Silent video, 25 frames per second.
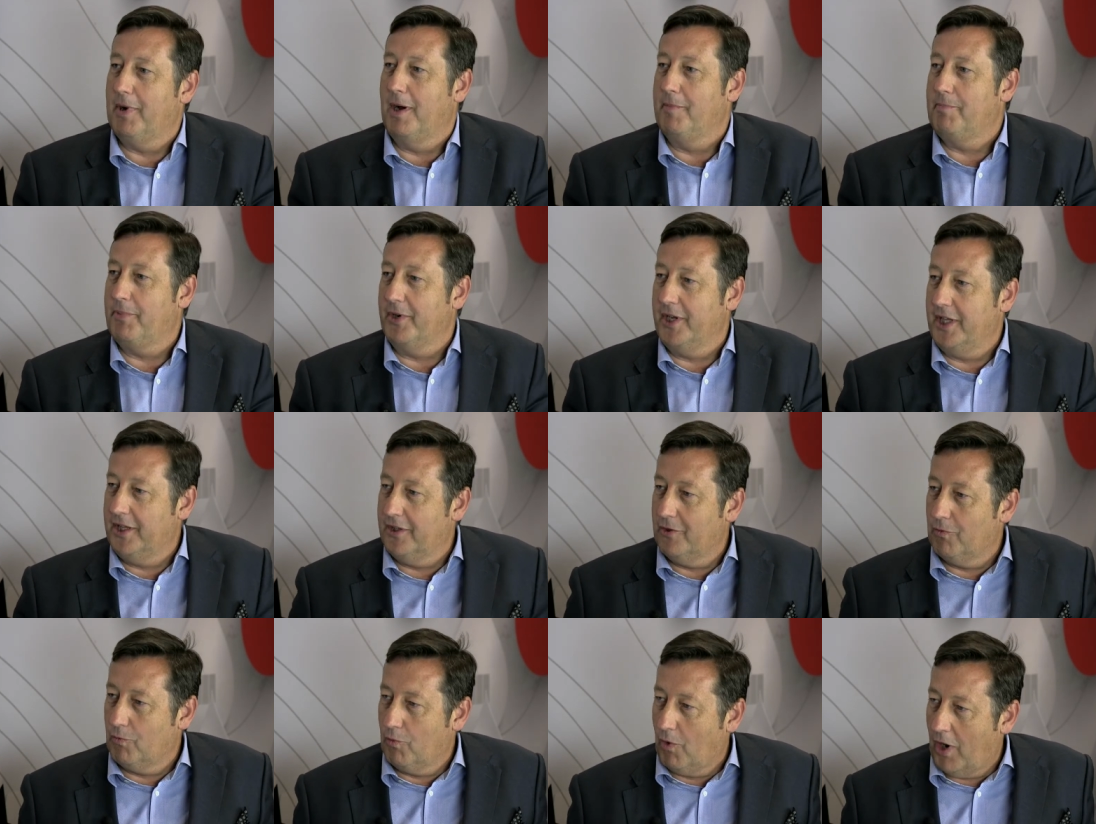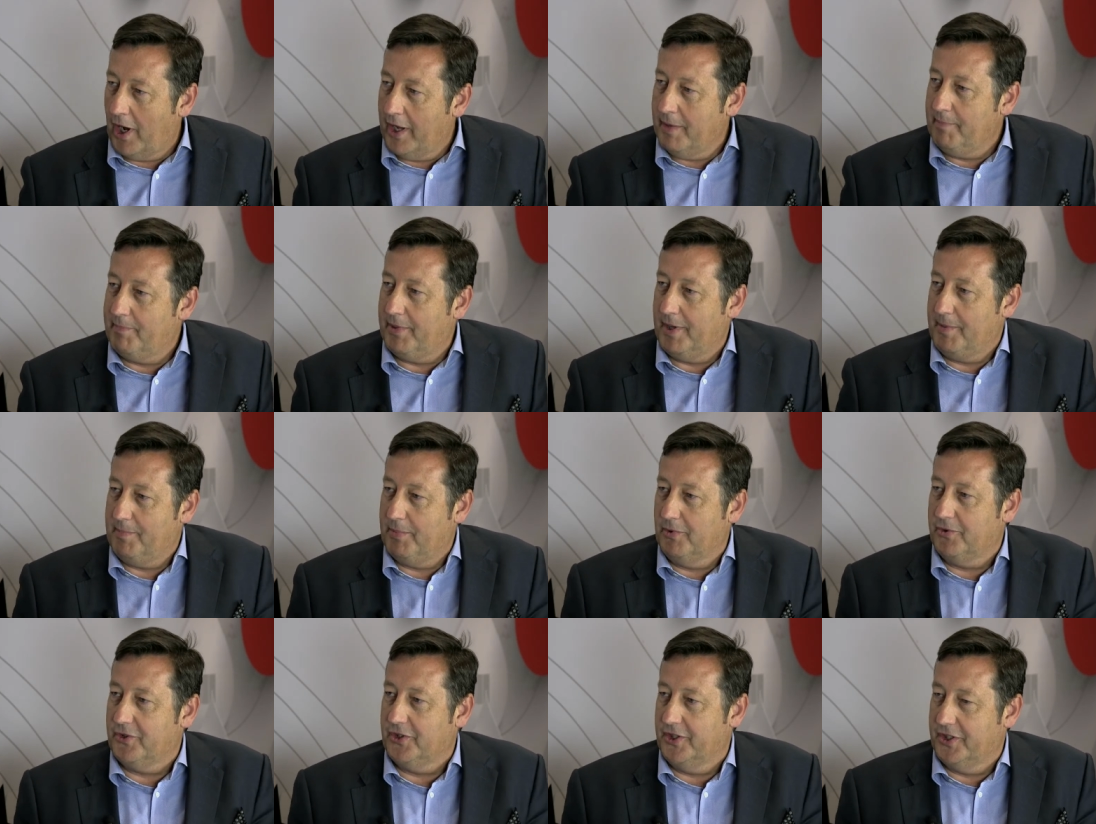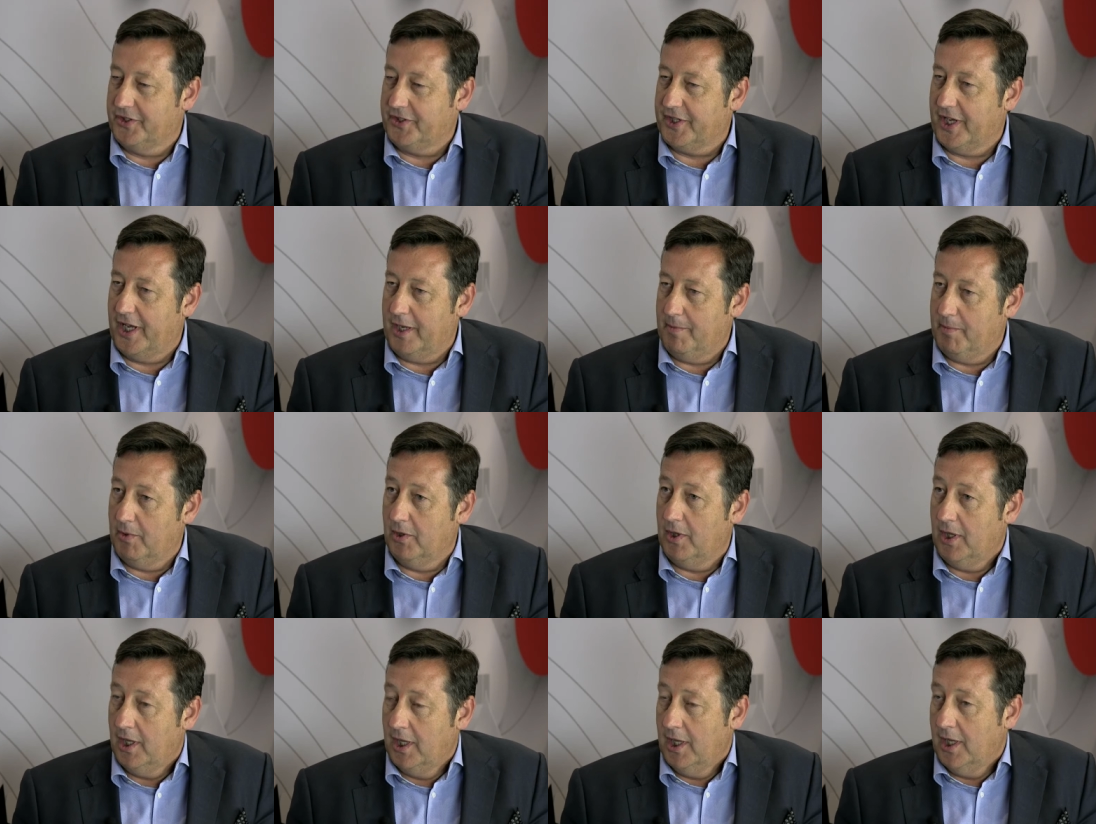by bringing the right people to the
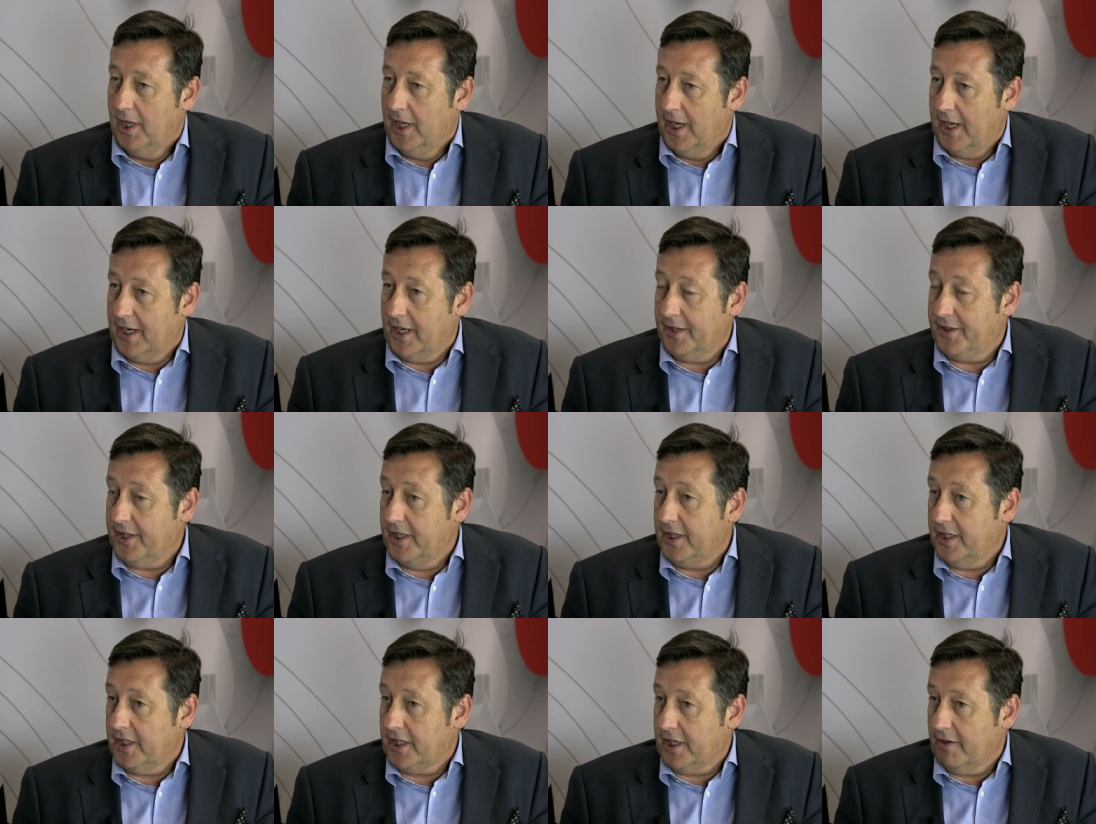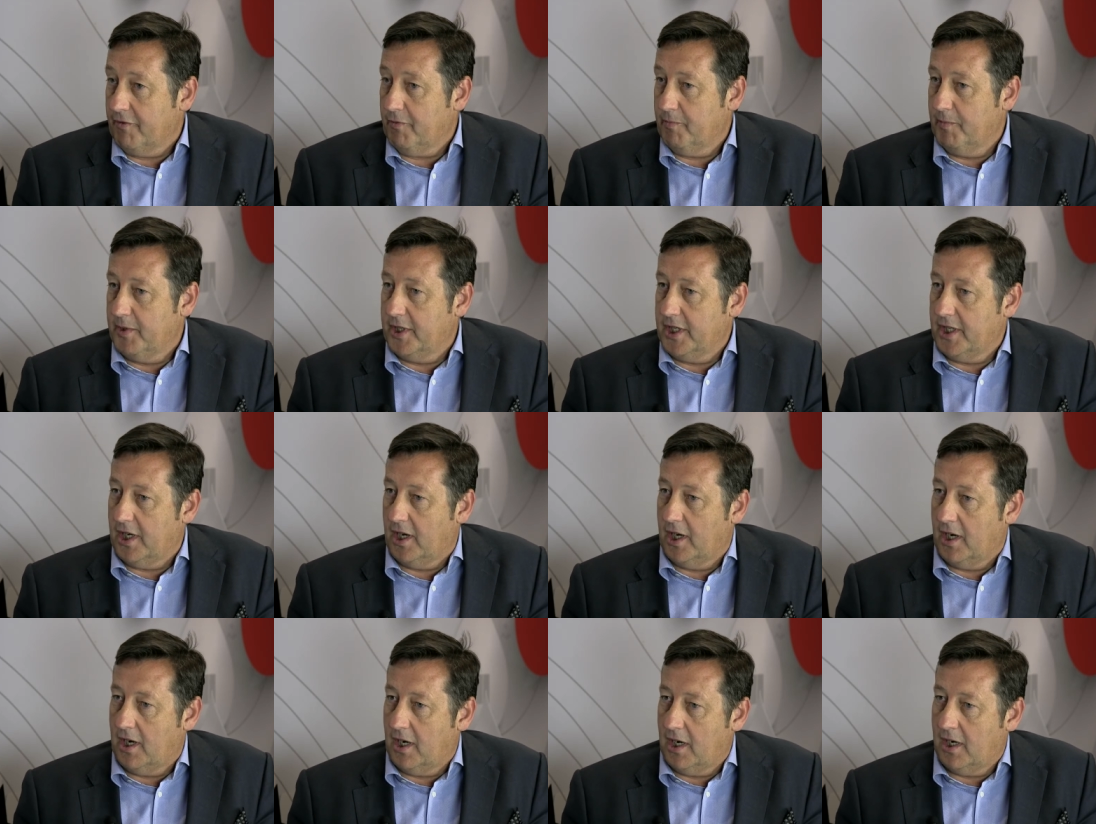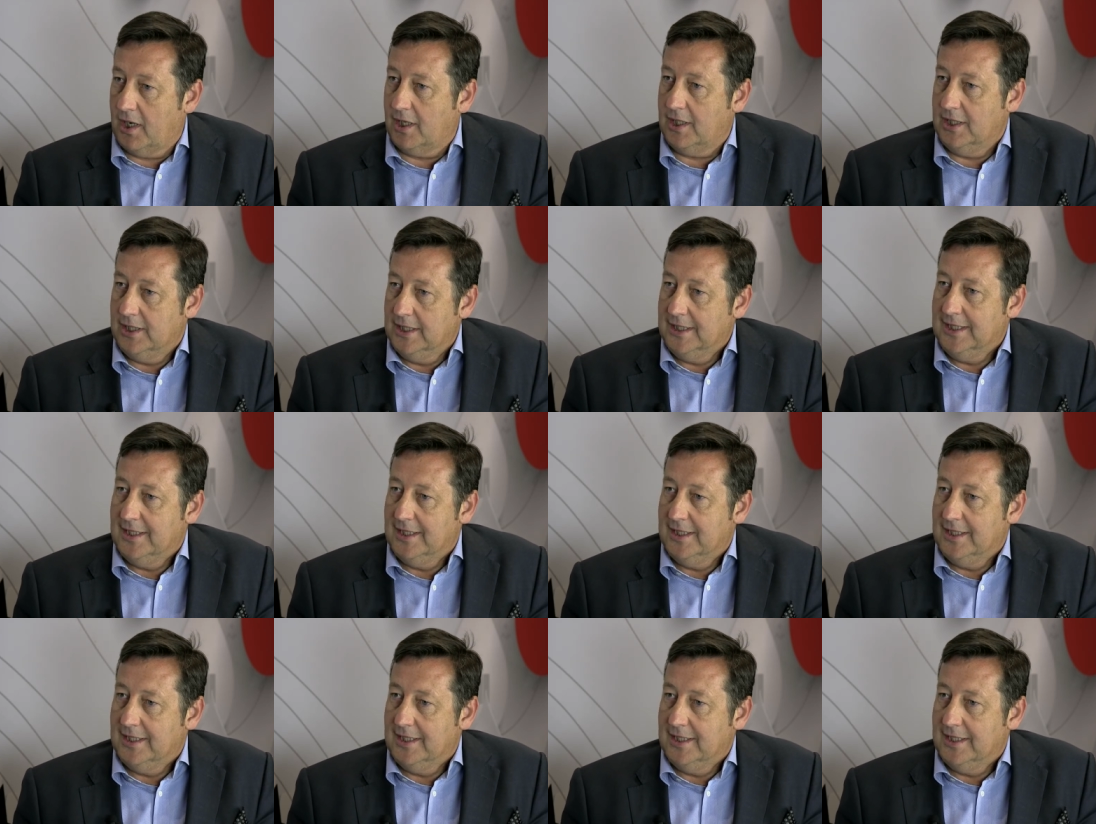table, and I think the government are